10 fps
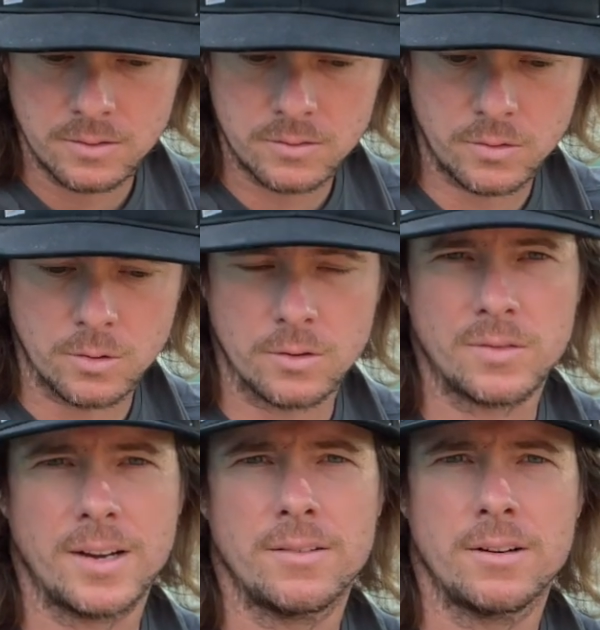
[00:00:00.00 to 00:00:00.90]
$400 or
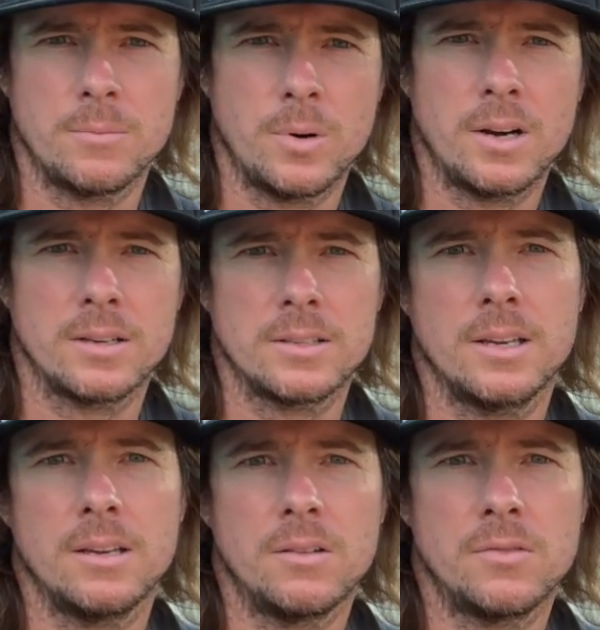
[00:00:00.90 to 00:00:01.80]
$500
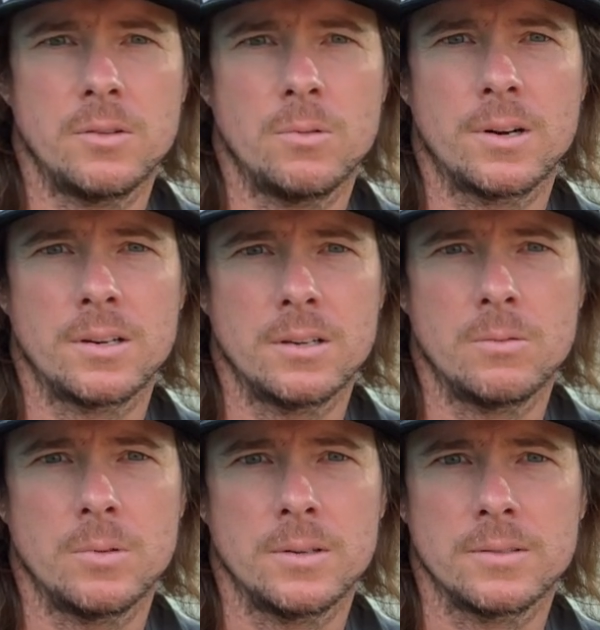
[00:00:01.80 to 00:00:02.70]
if you want good
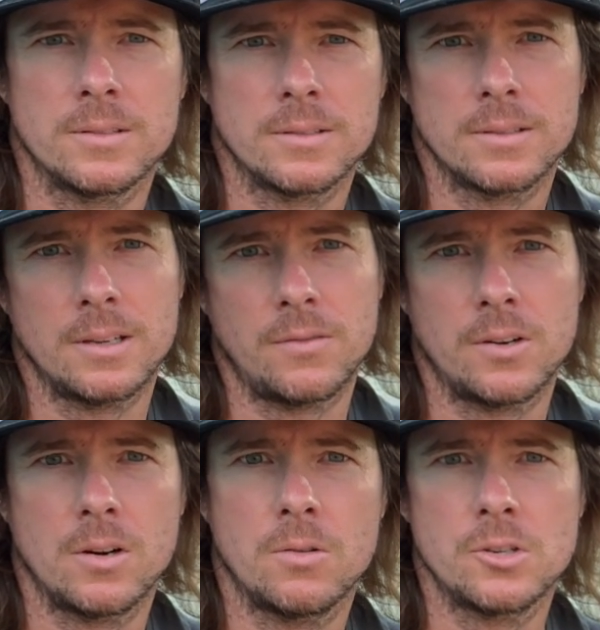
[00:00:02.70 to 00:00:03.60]
wheels. If
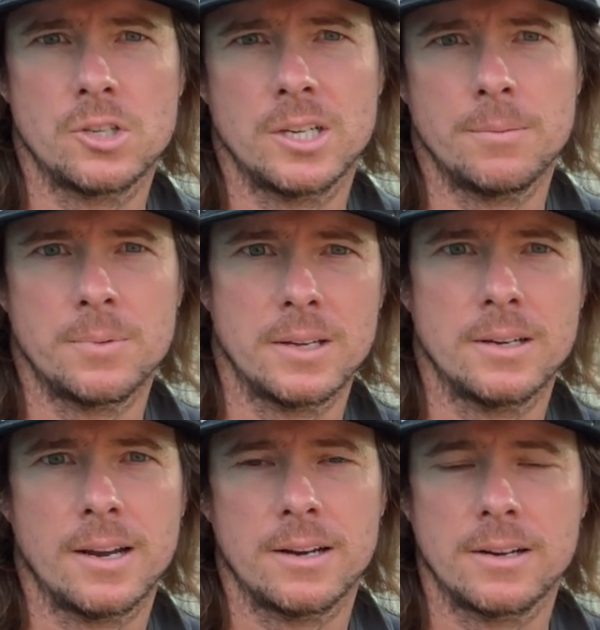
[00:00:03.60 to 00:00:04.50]
you're going cheap, then
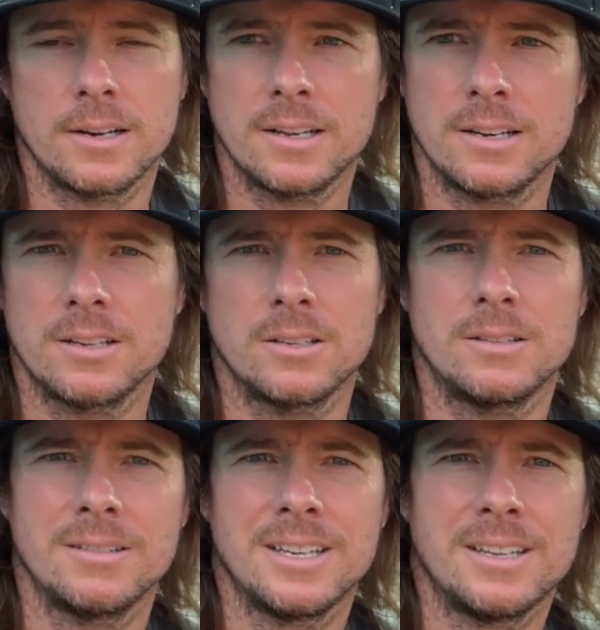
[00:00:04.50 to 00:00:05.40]
yeah, you're going to get a good
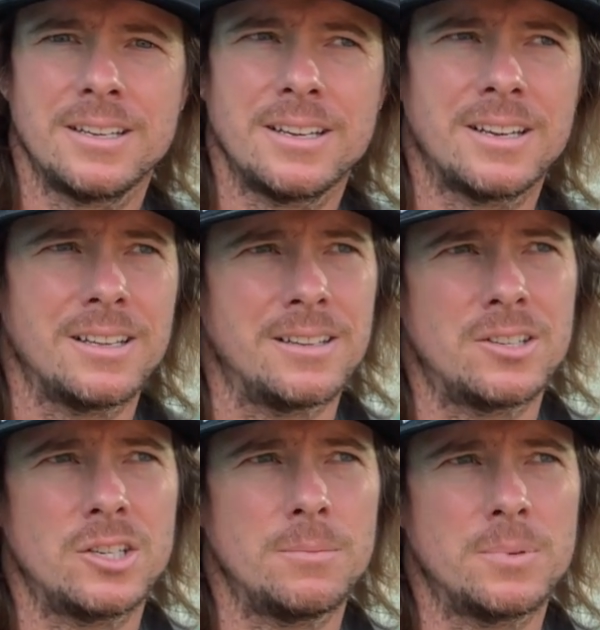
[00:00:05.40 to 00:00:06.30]

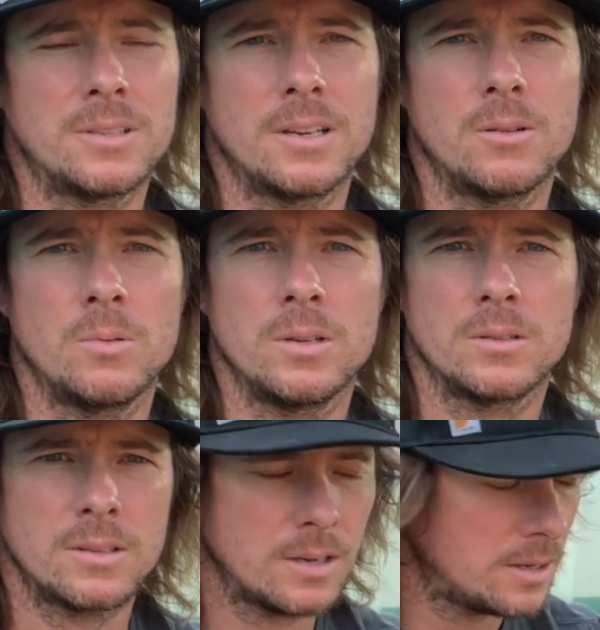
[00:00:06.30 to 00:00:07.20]
cheap set of wheels.